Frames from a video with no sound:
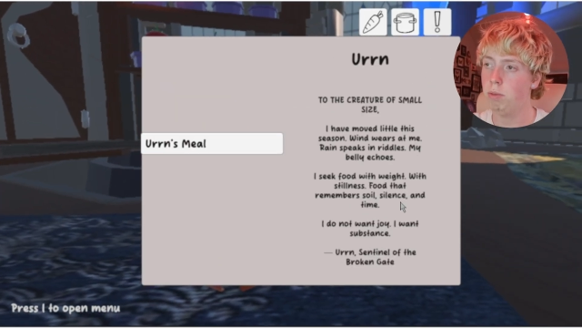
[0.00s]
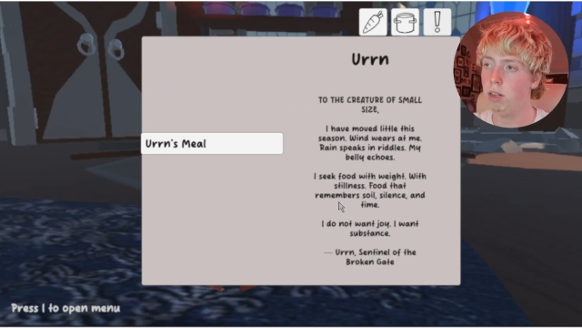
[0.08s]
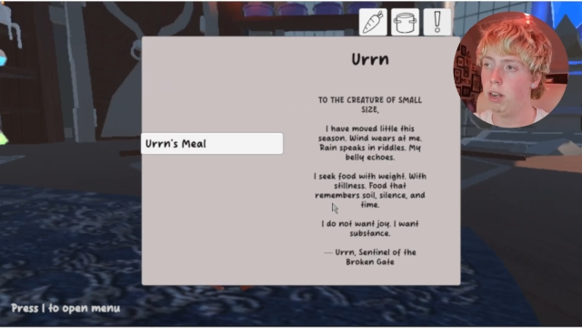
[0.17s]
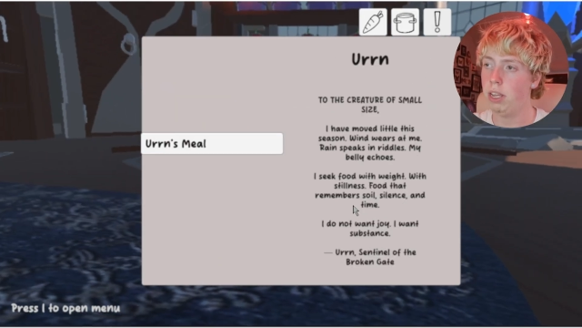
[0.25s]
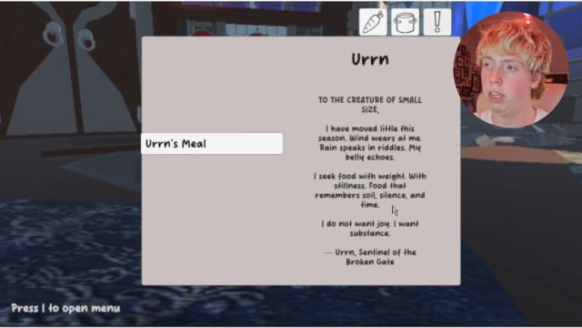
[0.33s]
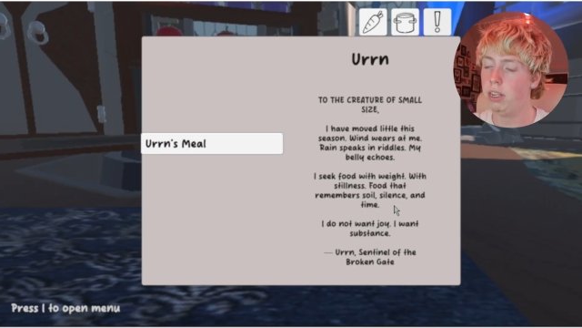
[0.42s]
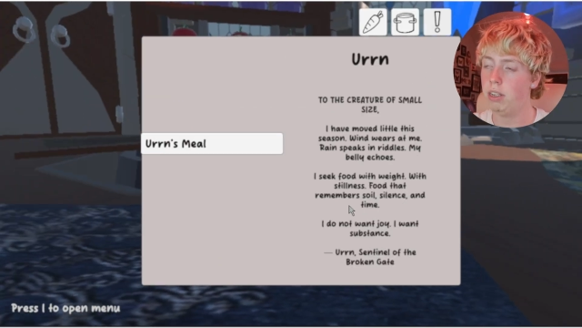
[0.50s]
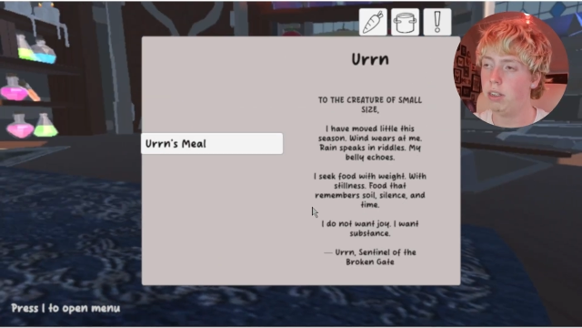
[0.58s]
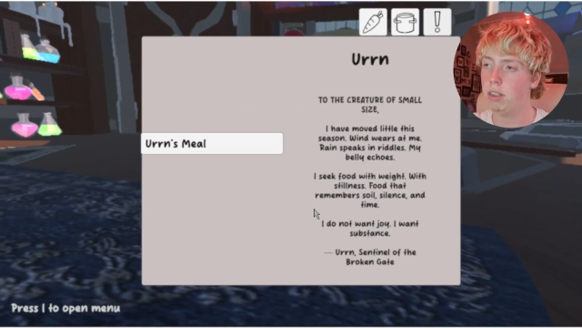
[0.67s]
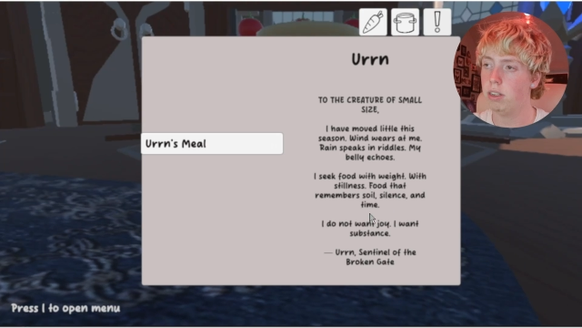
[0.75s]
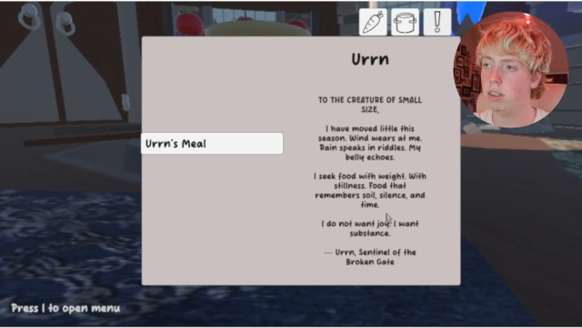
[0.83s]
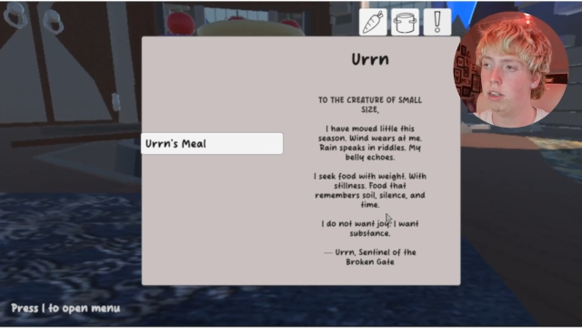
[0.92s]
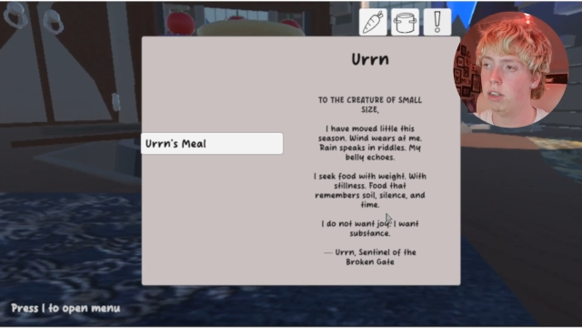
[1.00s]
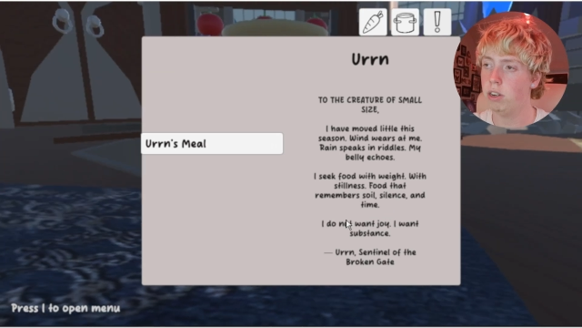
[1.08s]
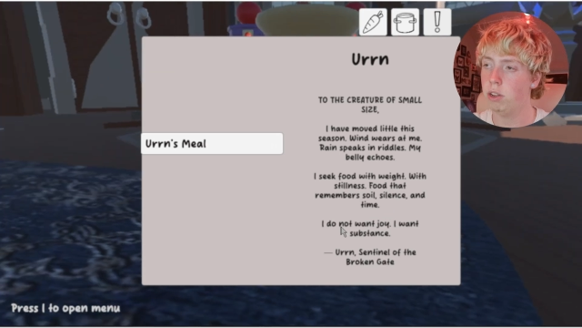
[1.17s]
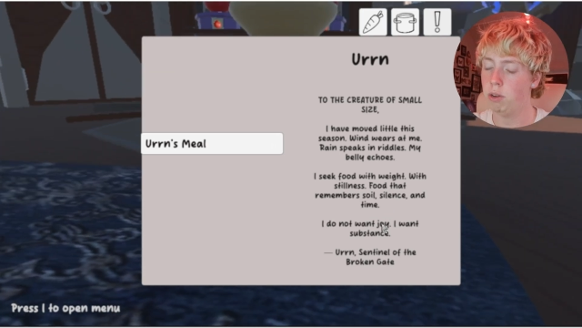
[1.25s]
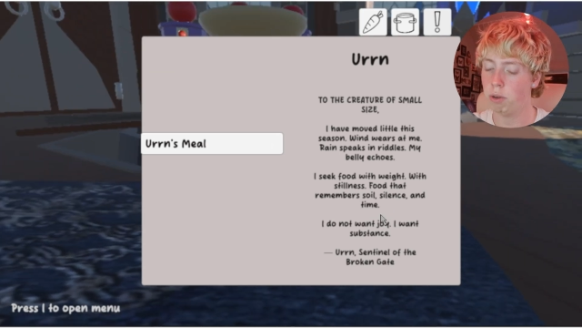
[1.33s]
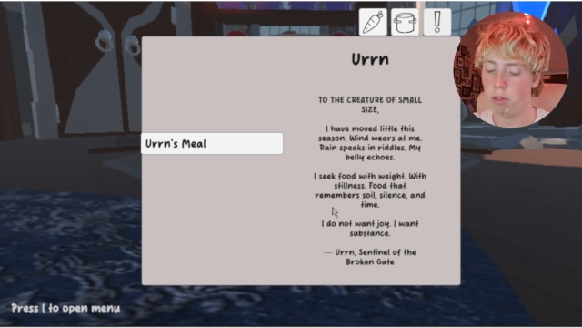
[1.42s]
would like
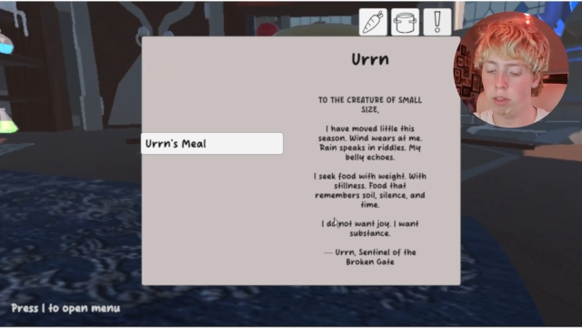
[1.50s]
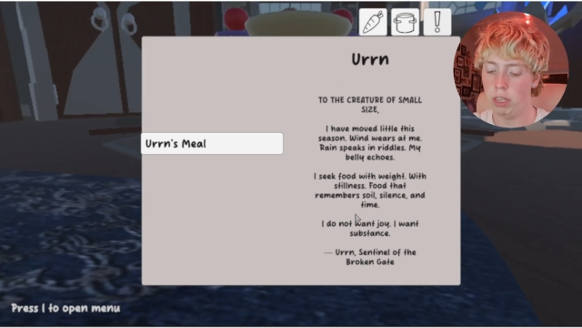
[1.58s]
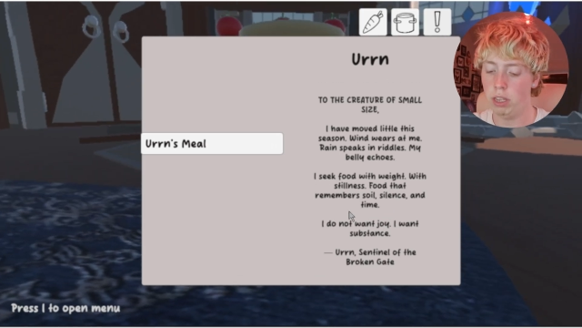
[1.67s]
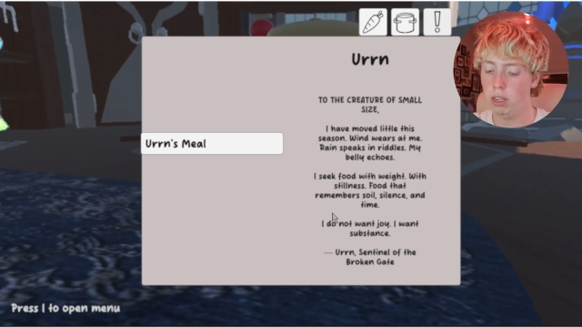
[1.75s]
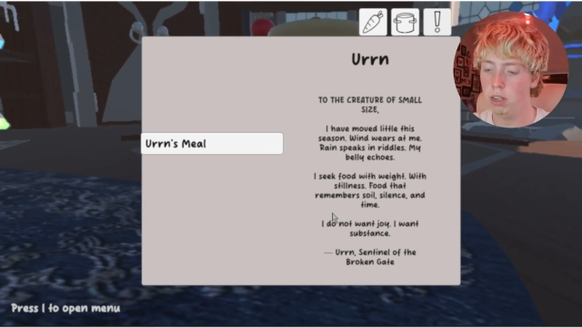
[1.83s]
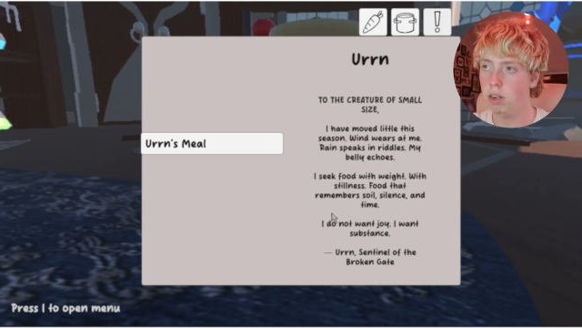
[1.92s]
an earthy